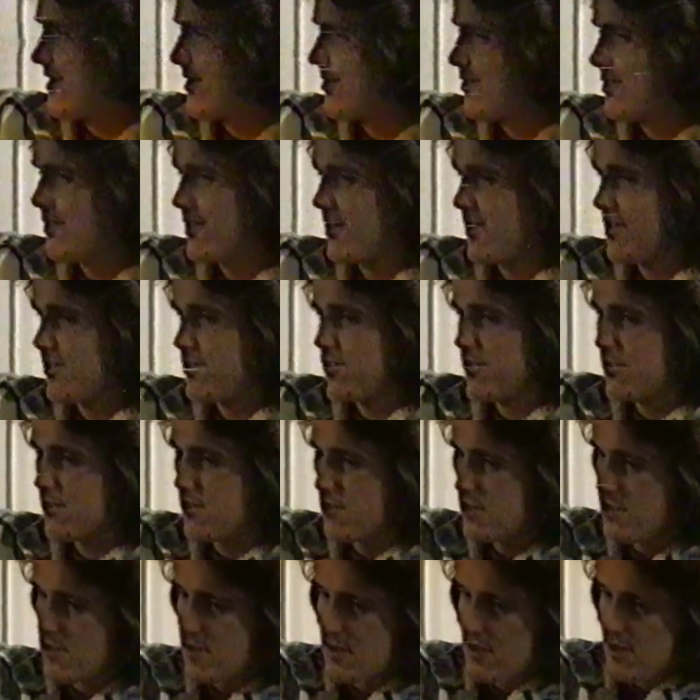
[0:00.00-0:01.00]
she does,
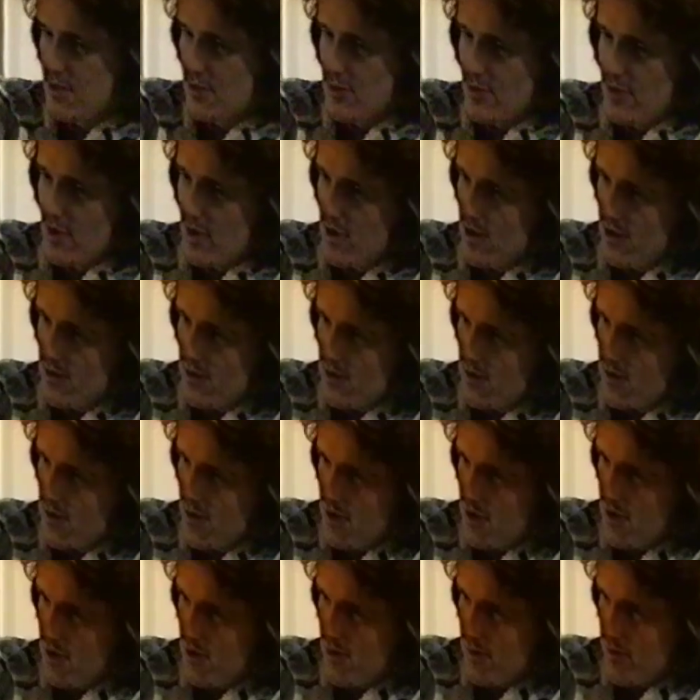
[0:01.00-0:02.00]
she's, you know, it's hard to
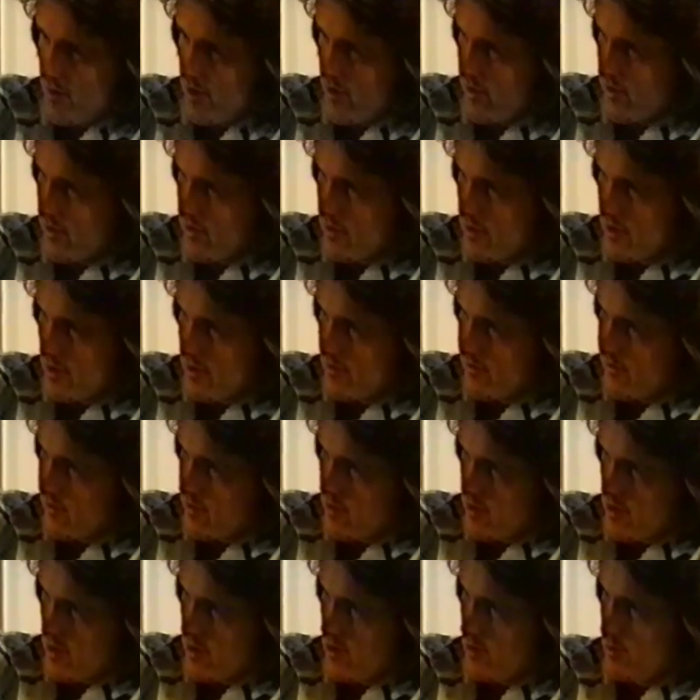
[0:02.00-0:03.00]
say about these things.
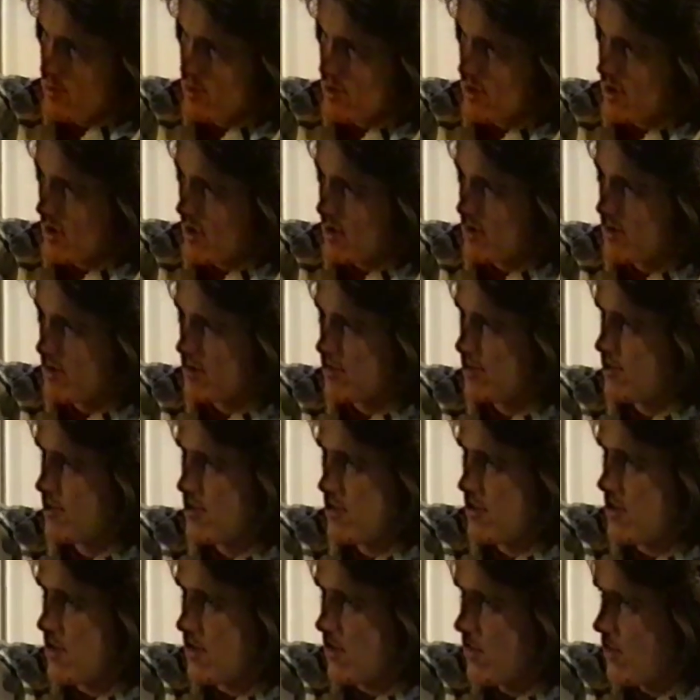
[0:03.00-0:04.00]
They're very complicated. You
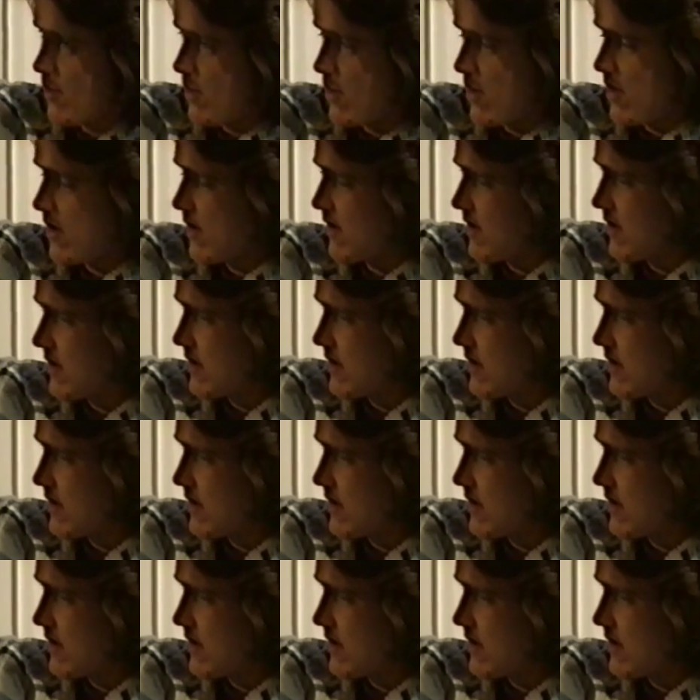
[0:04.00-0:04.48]
don't know why.